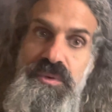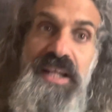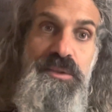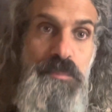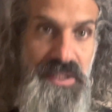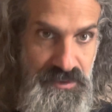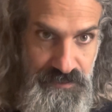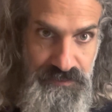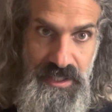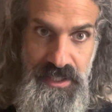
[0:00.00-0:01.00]
that
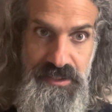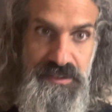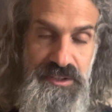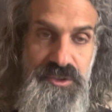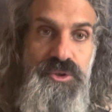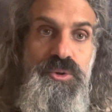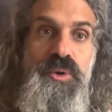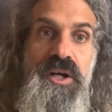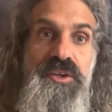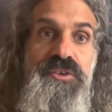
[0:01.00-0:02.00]
butterfly that you
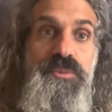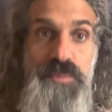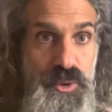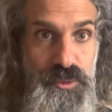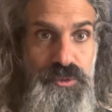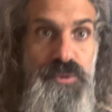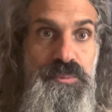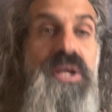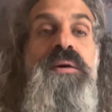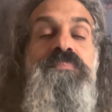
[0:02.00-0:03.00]
are supposed to
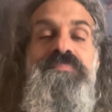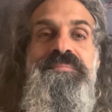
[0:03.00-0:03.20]
become.